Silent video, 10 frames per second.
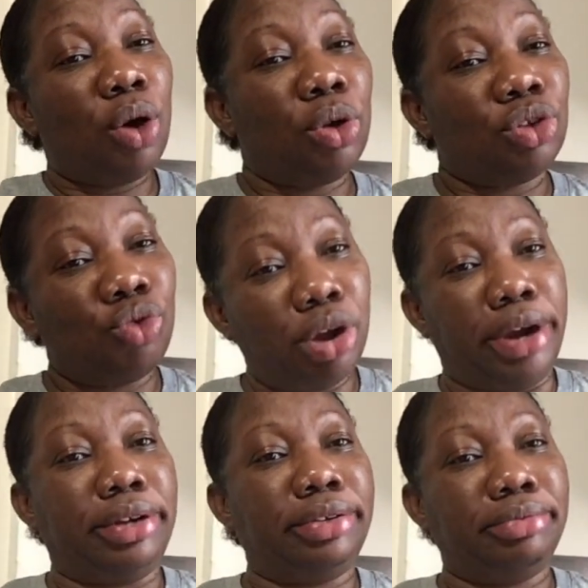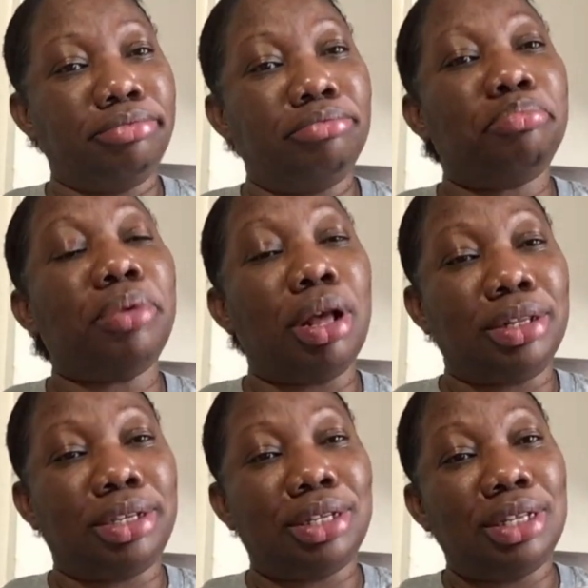own horn, but
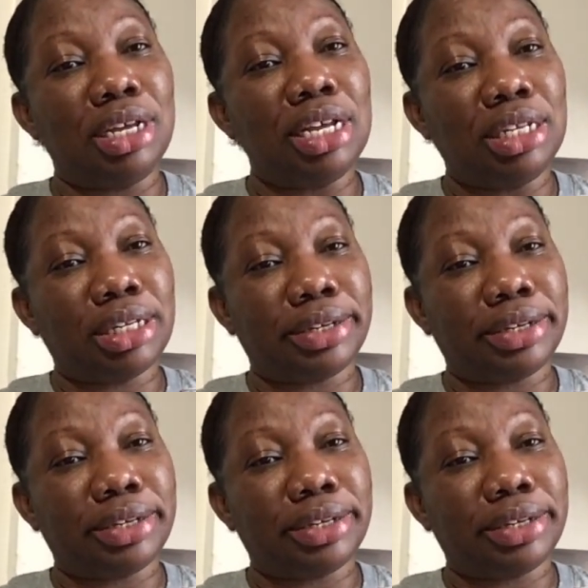this,